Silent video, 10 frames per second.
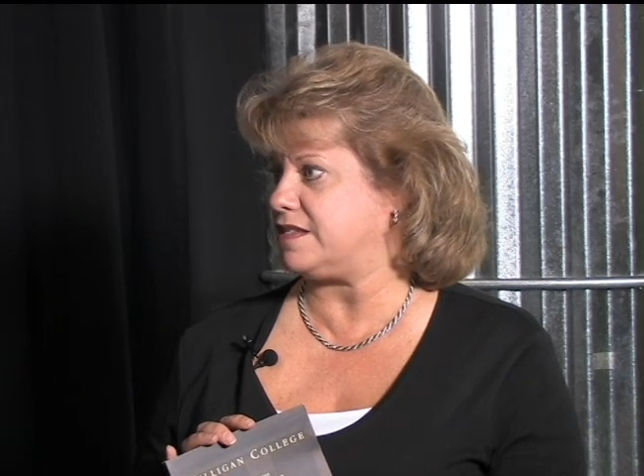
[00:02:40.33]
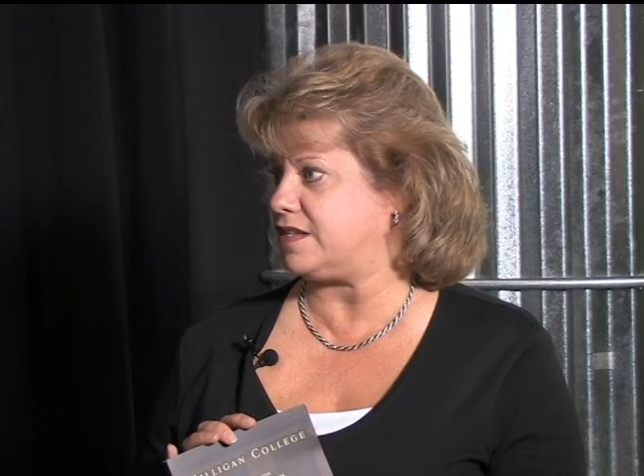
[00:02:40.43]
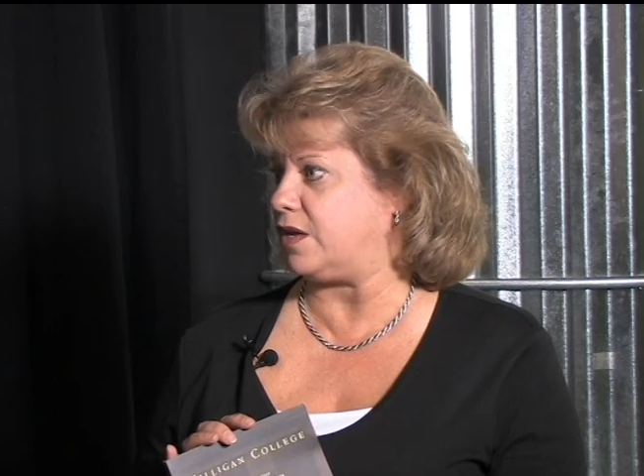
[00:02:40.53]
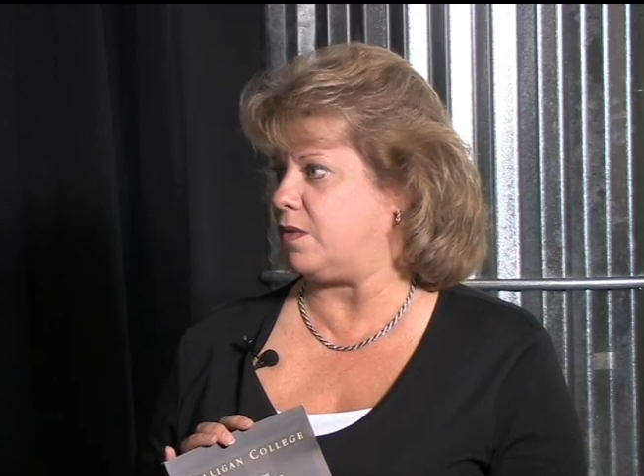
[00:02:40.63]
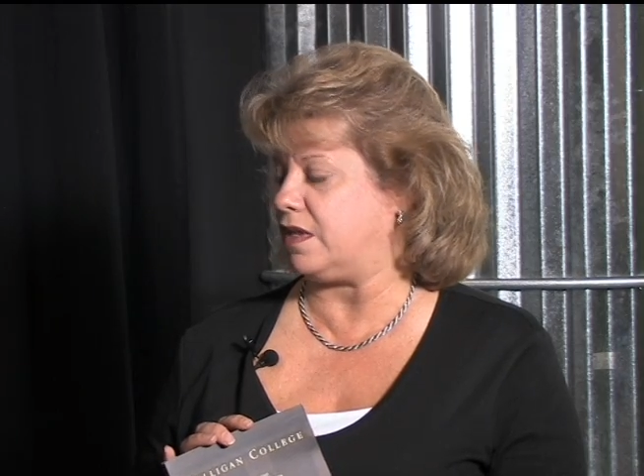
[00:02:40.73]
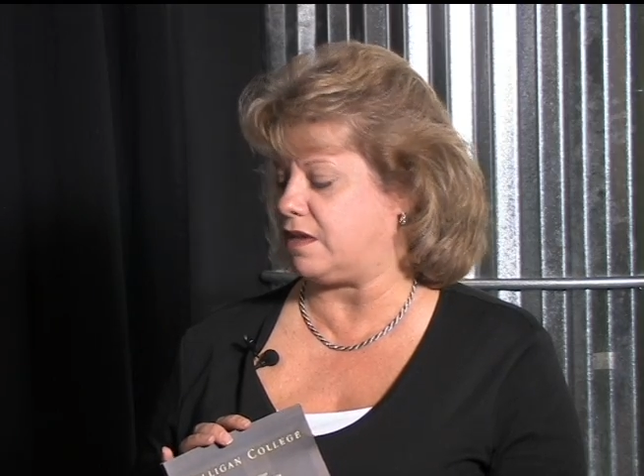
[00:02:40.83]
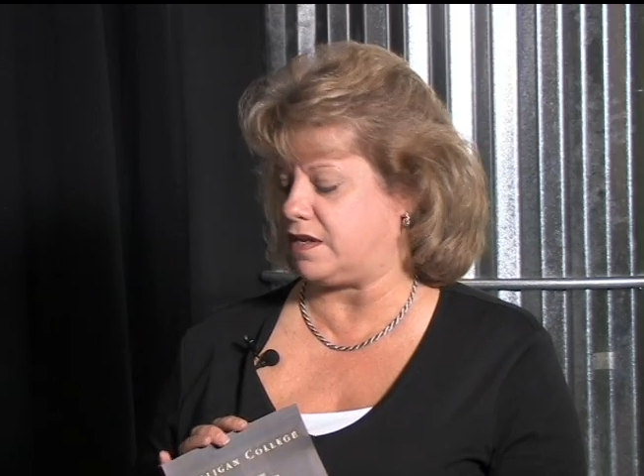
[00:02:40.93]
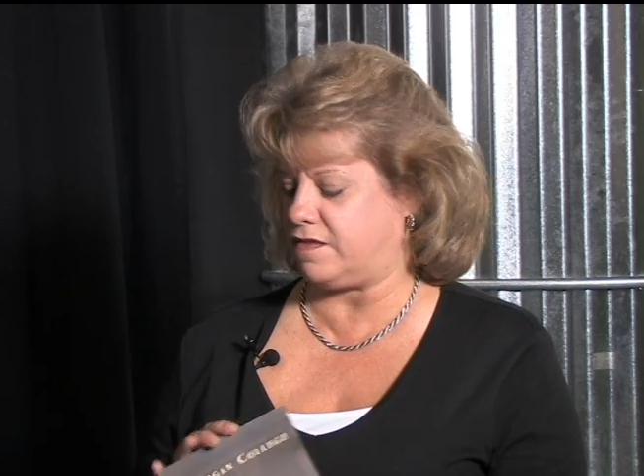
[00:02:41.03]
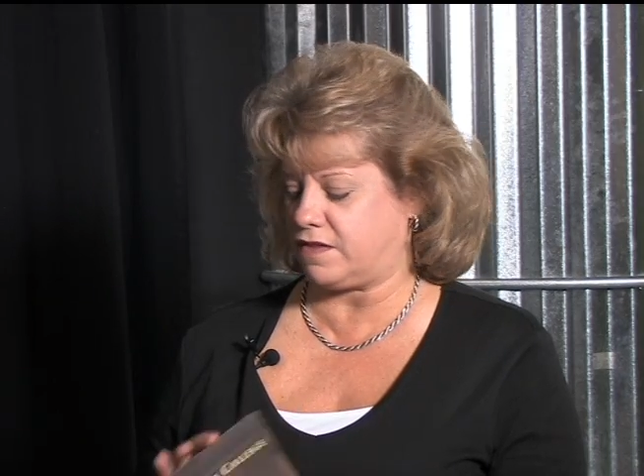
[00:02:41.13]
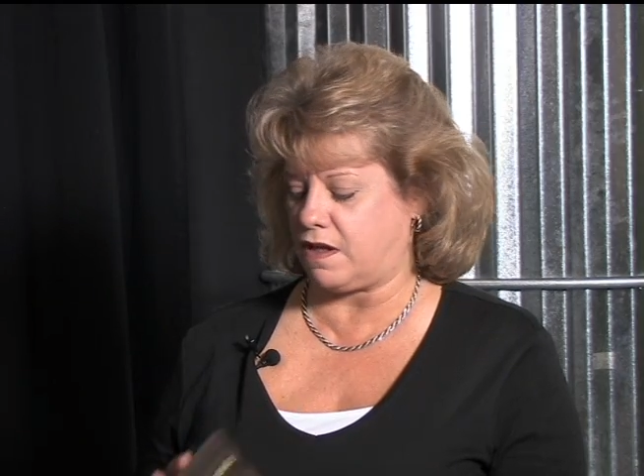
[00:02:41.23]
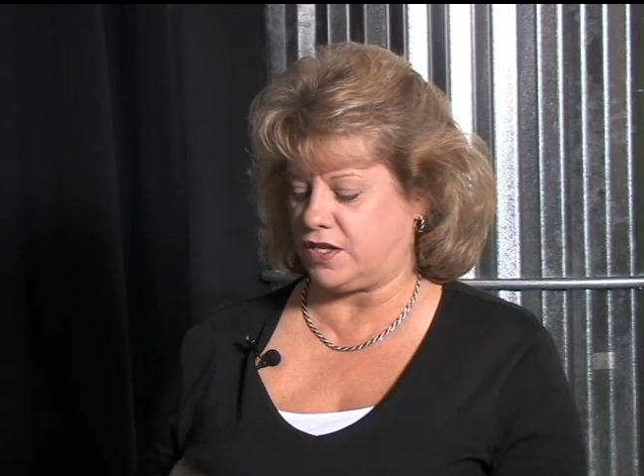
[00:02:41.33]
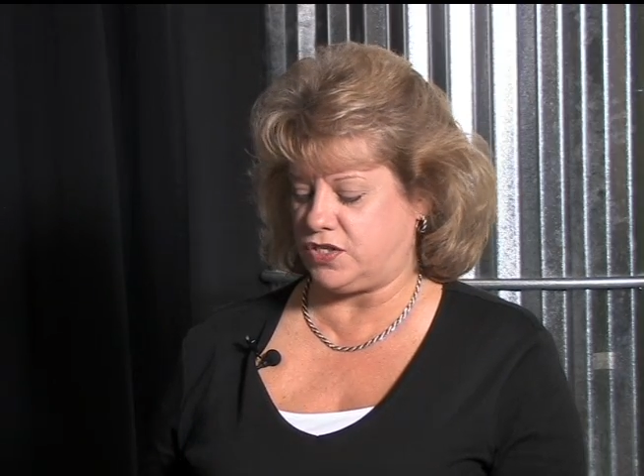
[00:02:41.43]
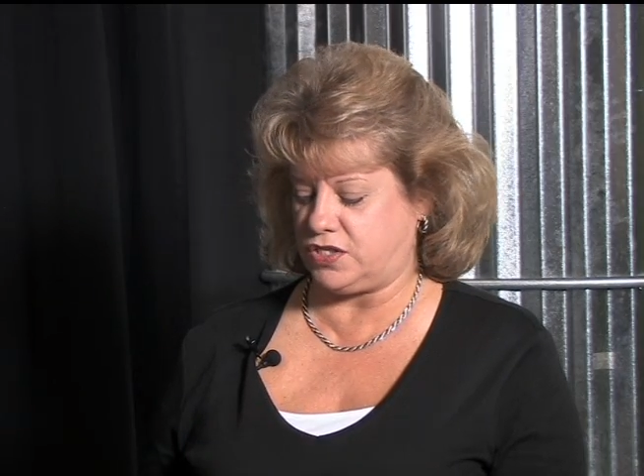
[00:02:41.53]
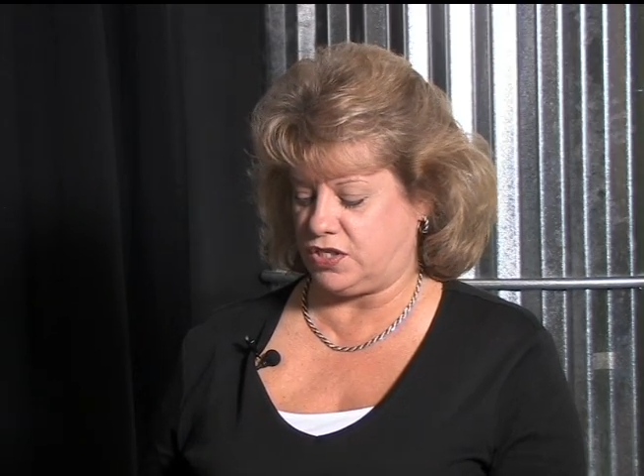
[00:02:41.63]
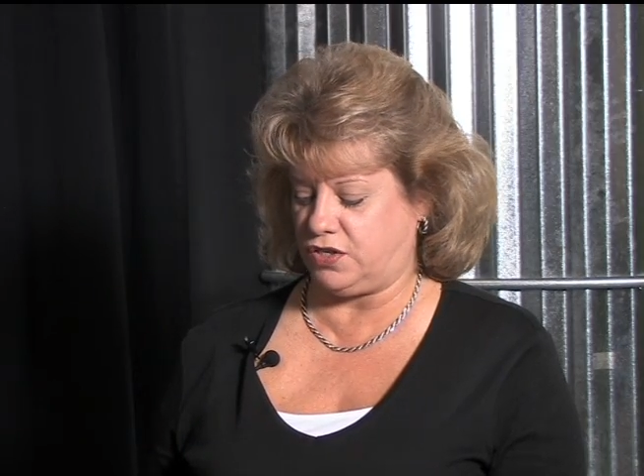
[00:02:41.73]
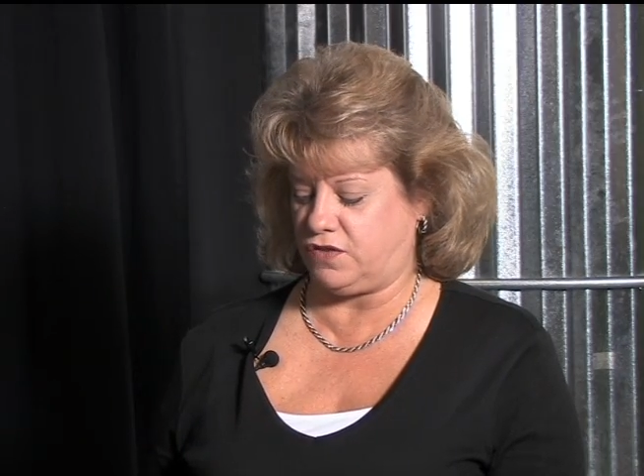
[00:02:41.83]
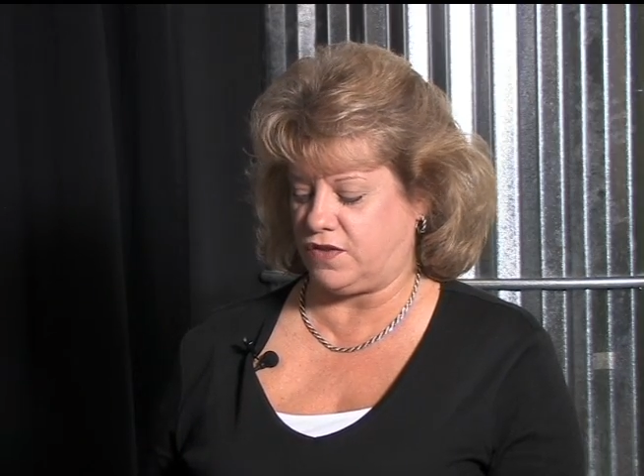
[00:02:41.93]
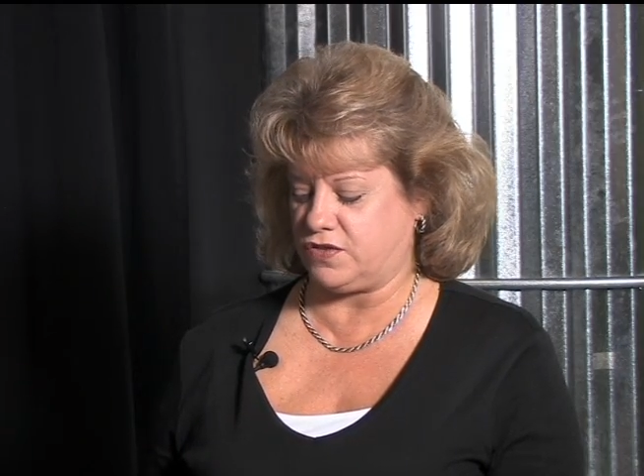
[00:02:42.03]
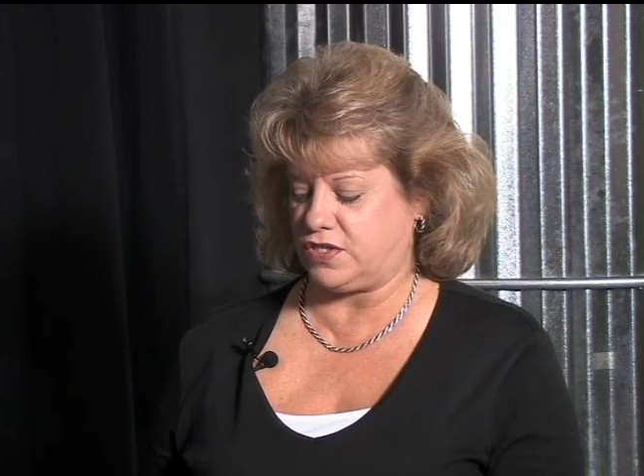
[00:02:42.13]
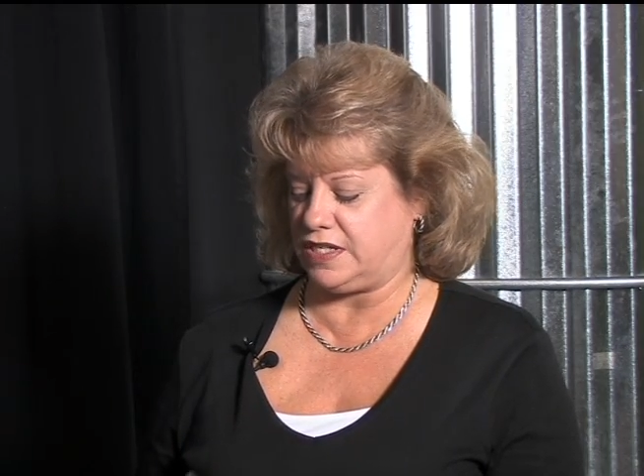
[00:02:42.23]
So a lot of colleges and
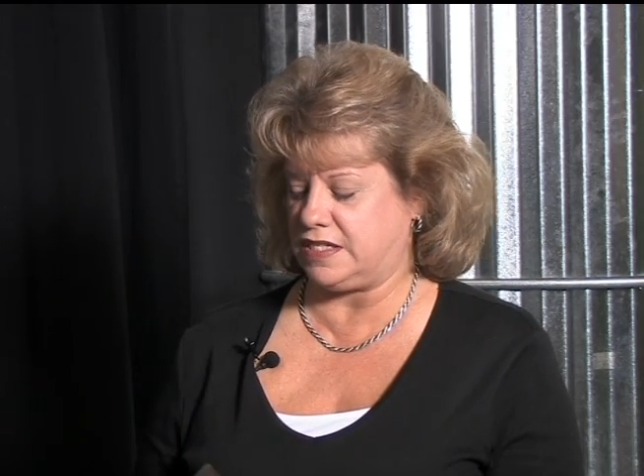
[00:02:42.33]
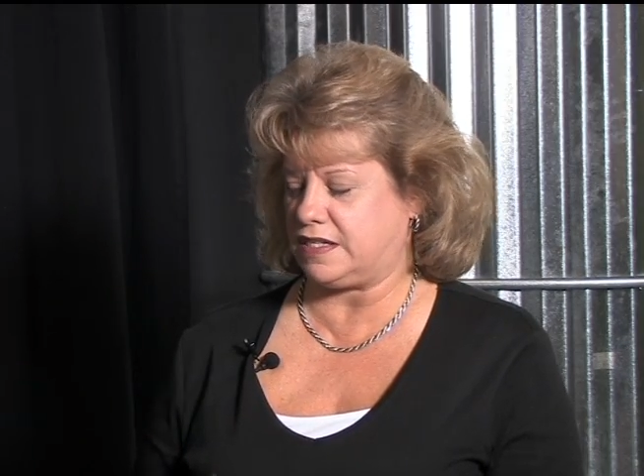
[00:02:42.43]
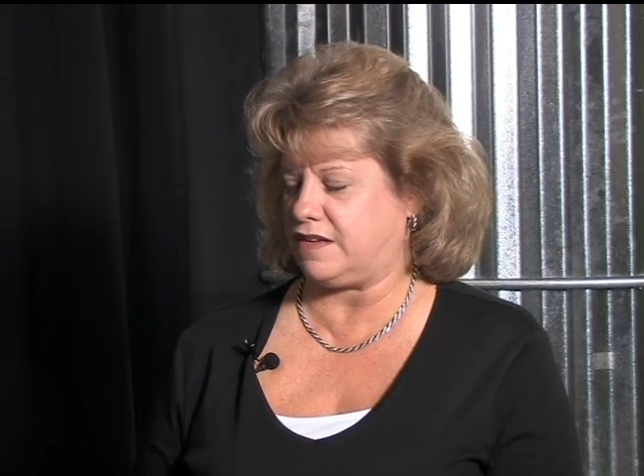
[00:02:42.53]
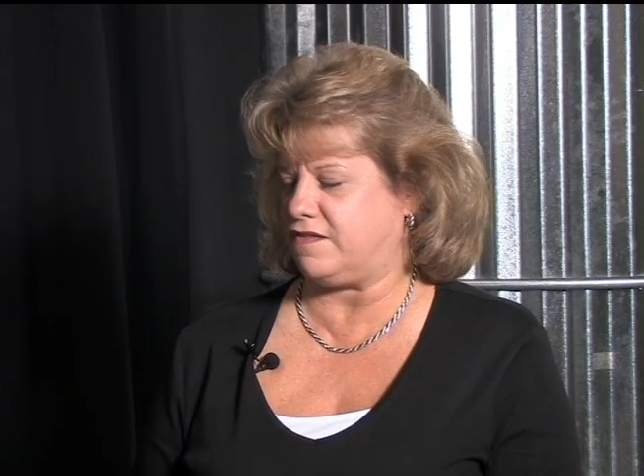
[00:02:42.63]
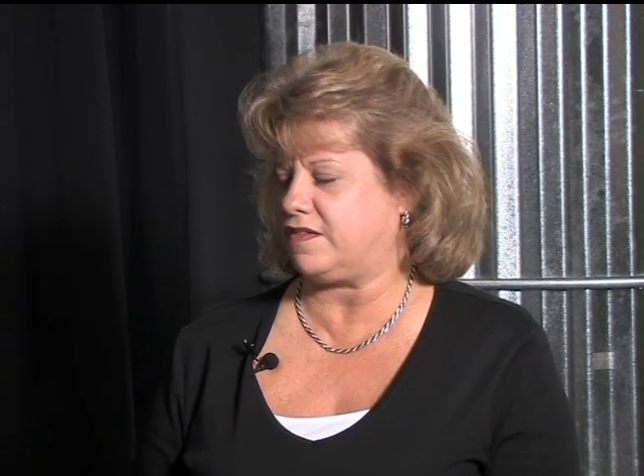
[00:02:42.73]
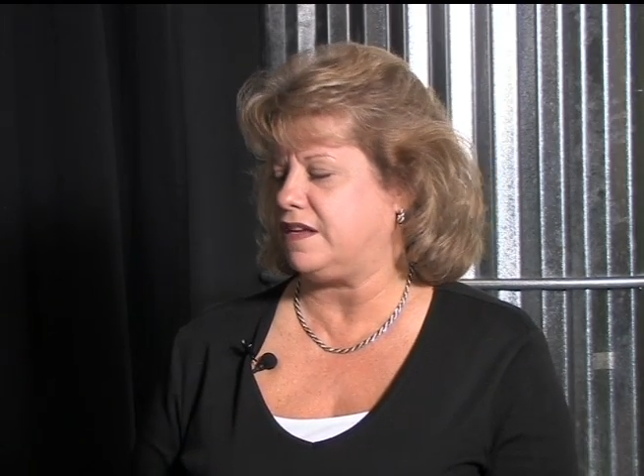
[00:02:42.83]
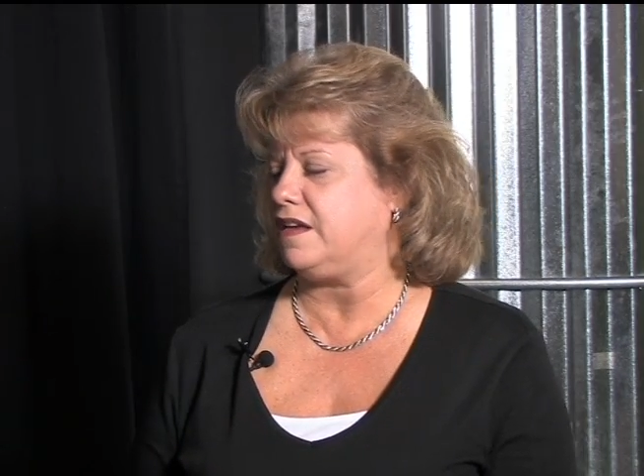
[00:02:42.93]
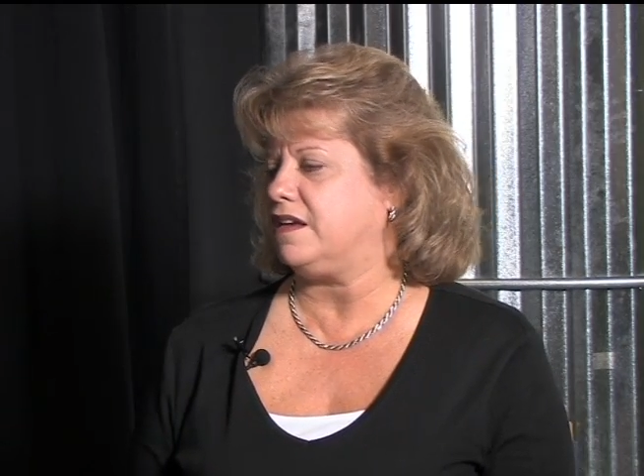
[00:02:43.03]
universities have